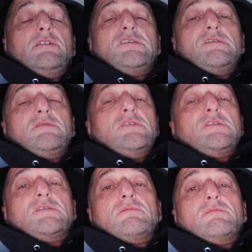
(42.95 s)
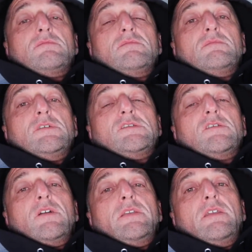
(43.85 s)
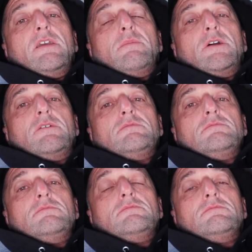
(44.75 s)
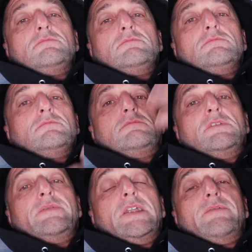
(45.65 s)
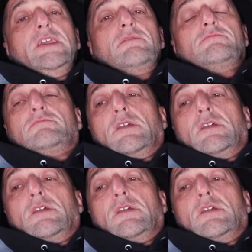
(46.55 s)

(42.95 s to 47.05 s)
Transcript: It's a great thing about living in a van.